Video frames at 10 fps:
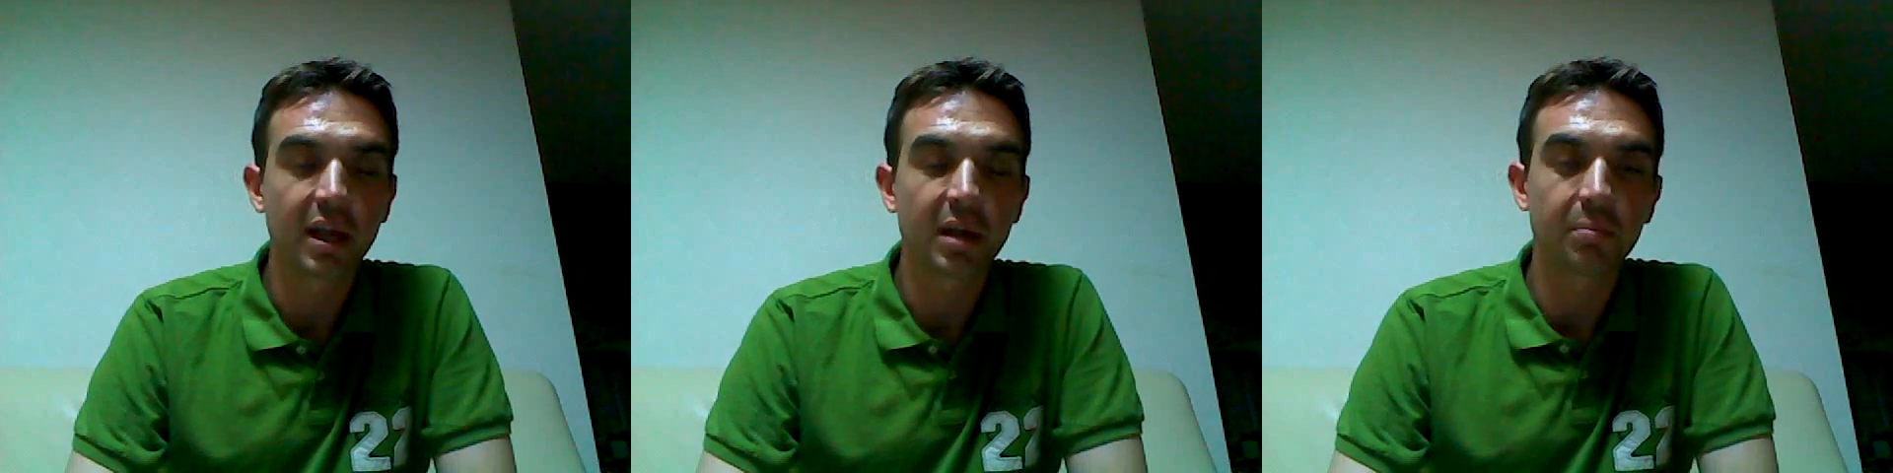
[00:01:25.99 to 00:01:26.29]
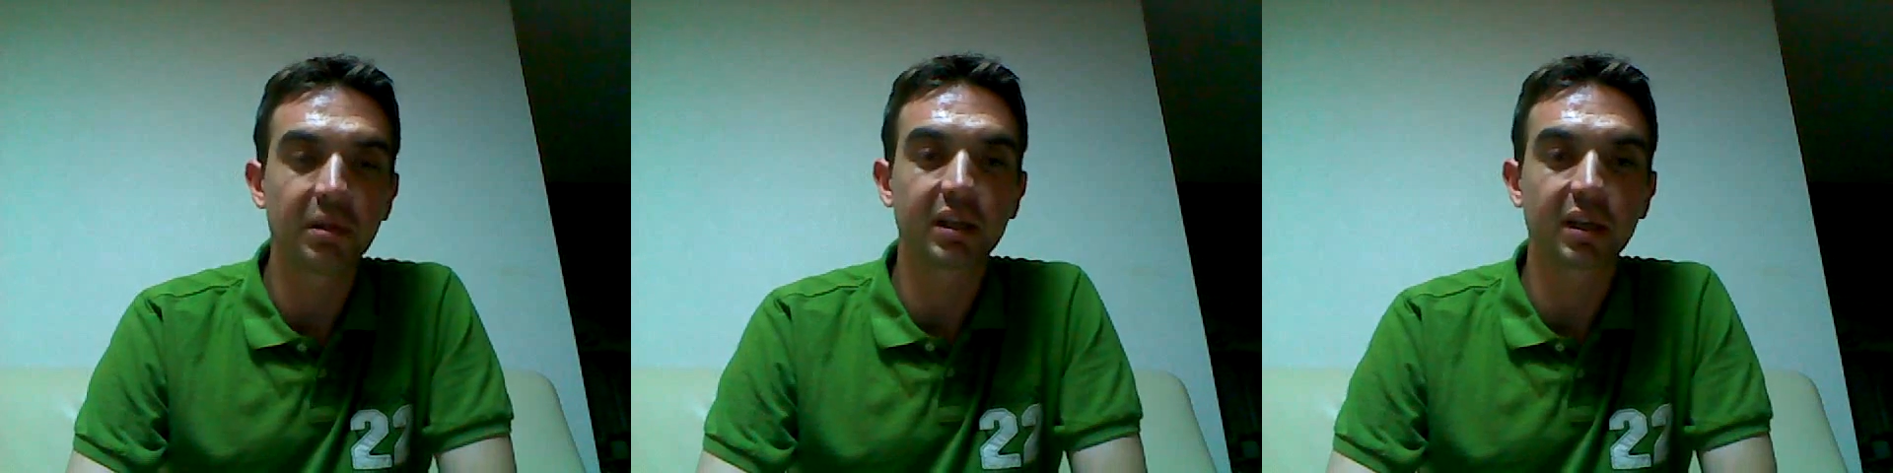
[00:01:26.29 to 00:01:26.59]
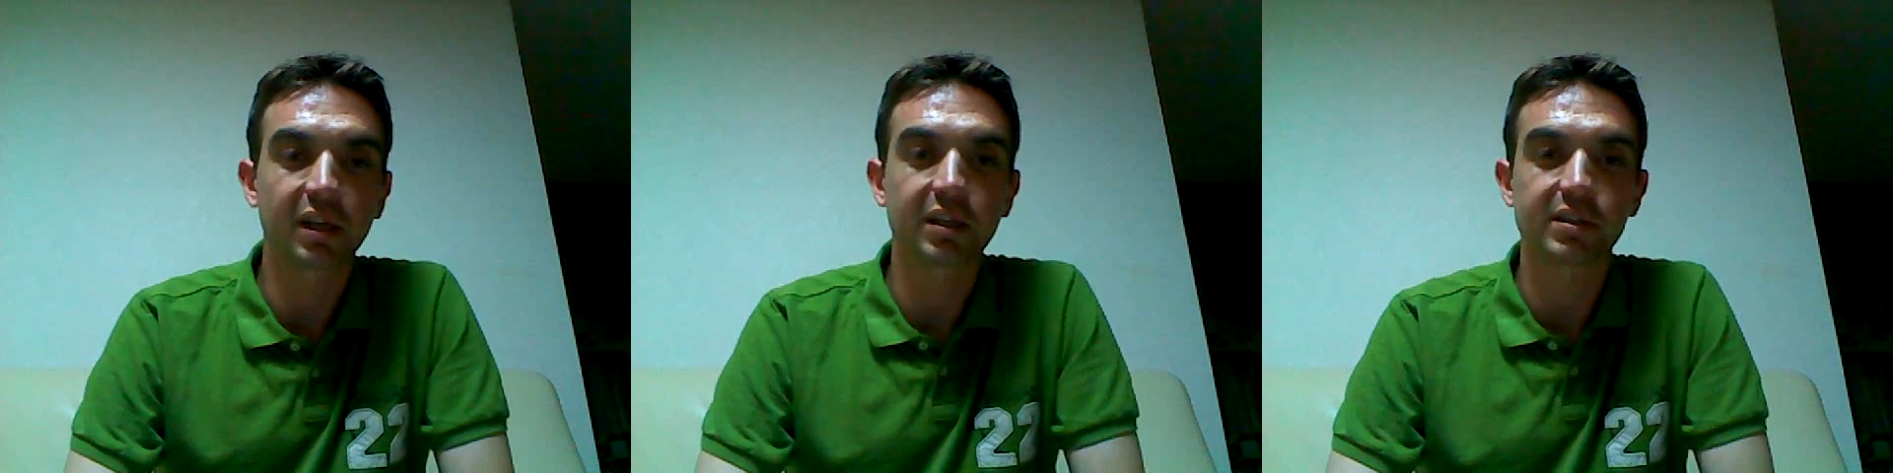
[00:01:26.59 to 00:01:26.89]

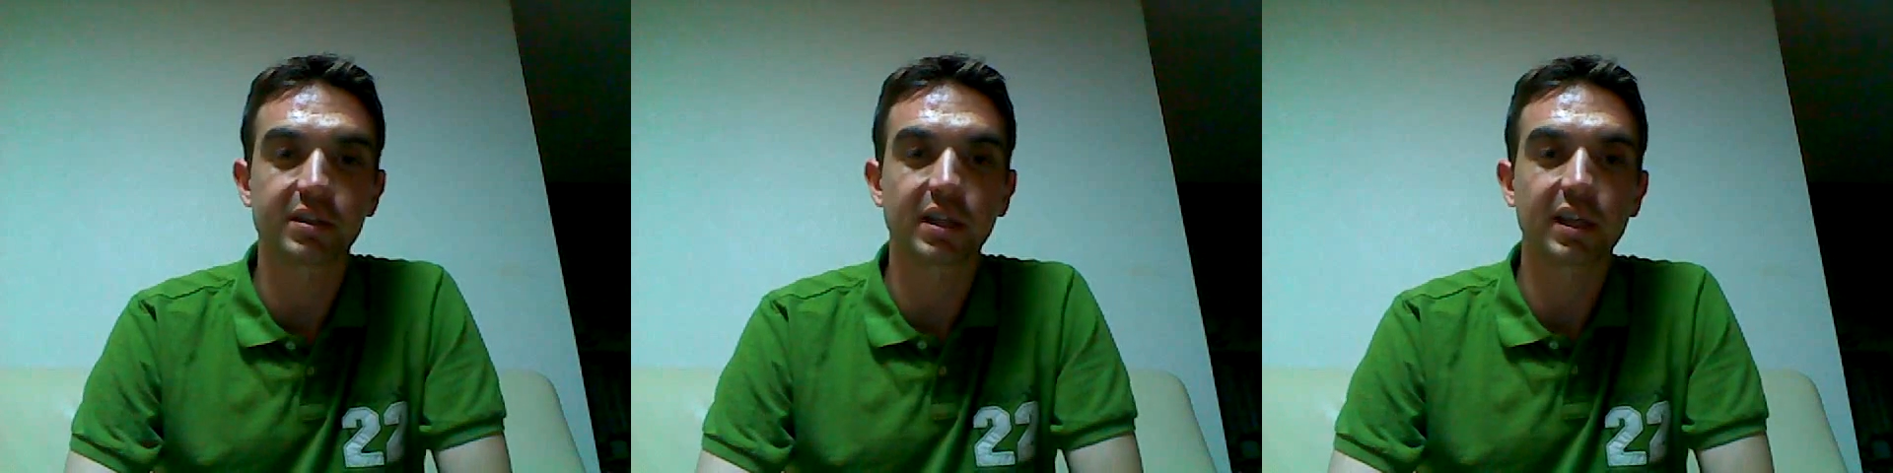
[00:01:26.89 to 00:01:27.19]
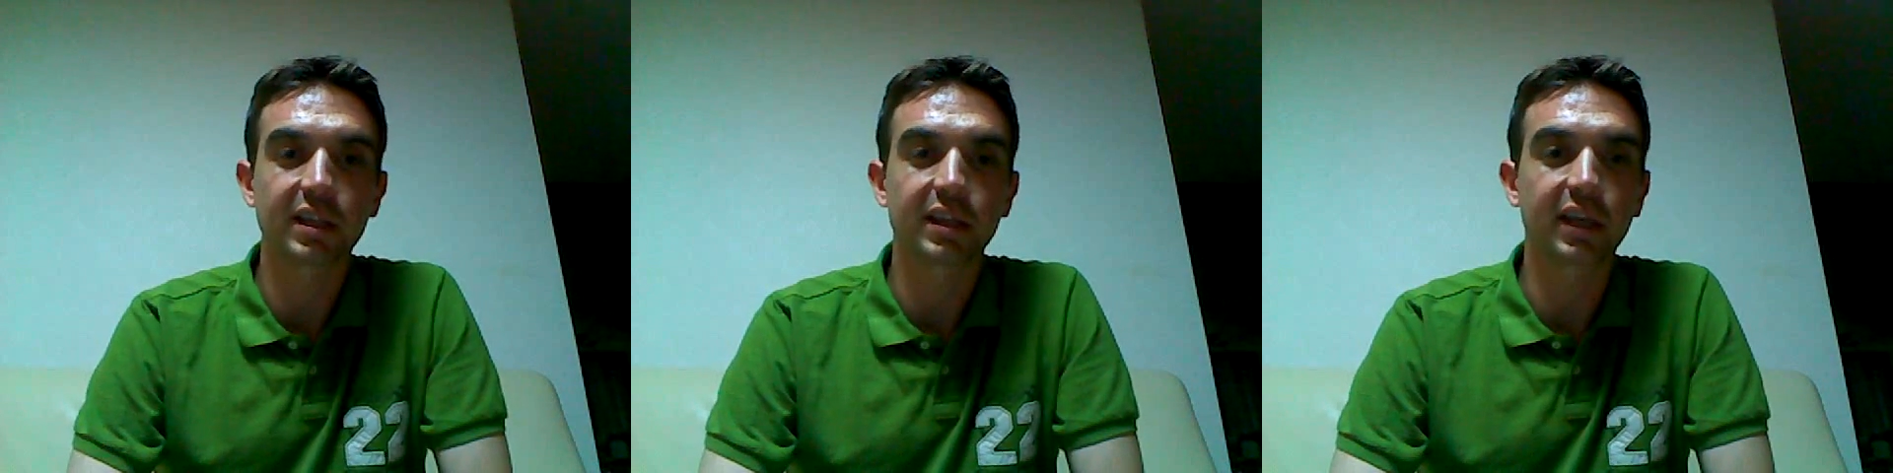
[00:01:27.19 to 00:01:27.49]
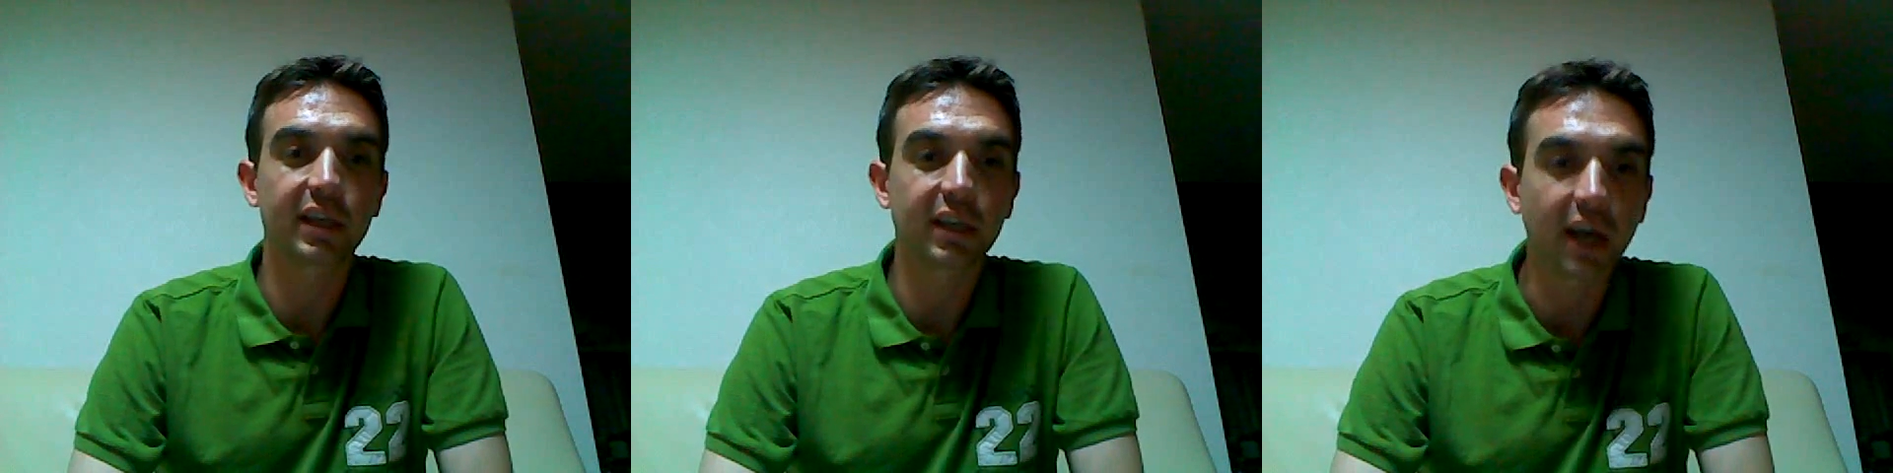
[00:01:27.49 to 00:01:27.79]
Because they
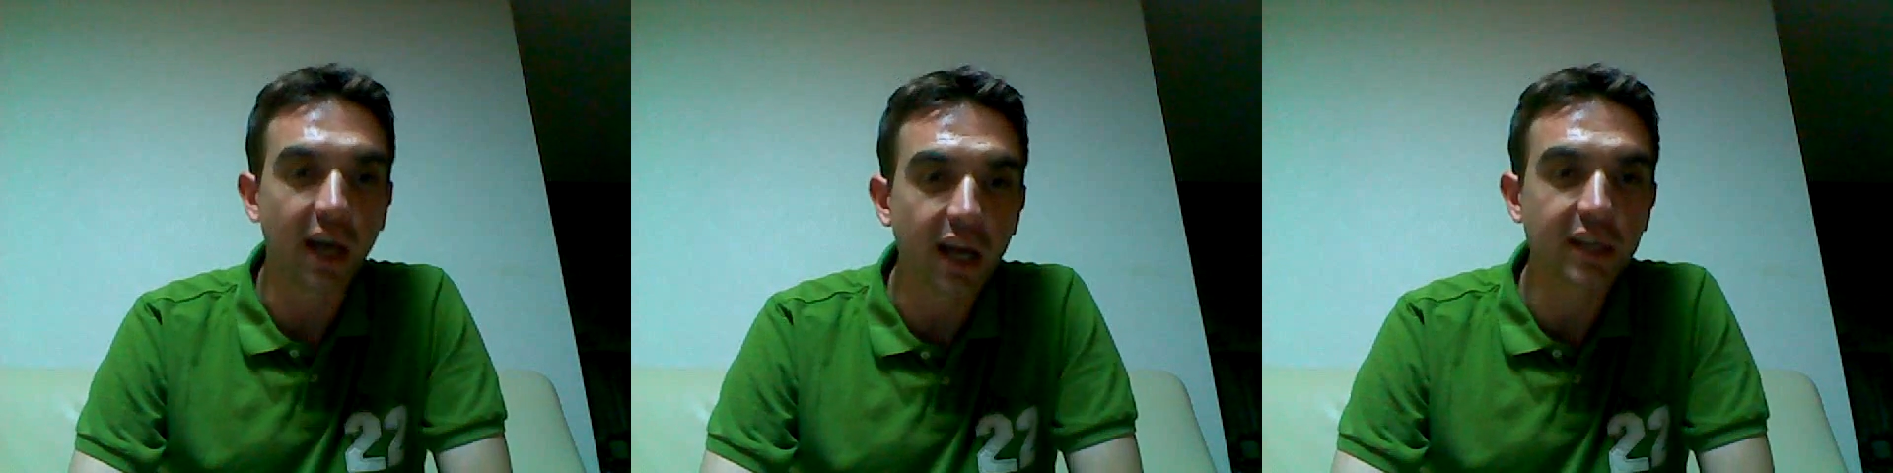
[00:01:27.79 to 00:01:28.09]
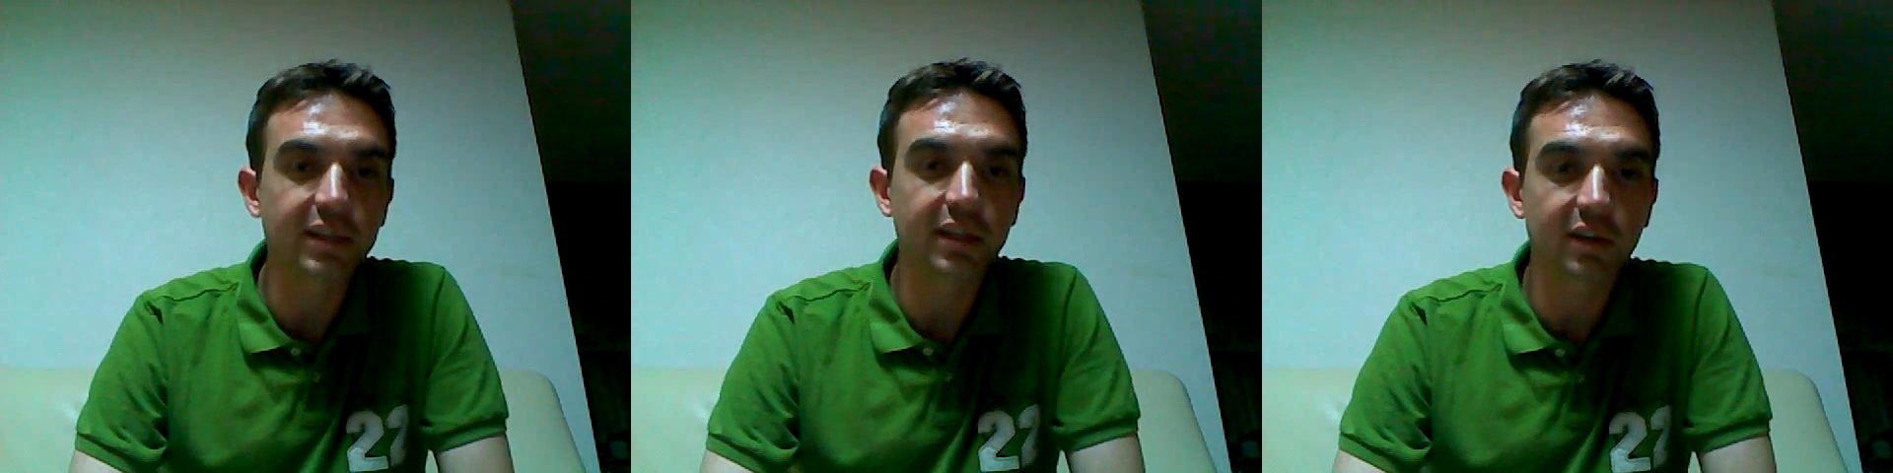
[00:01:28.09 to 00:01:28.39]
kind of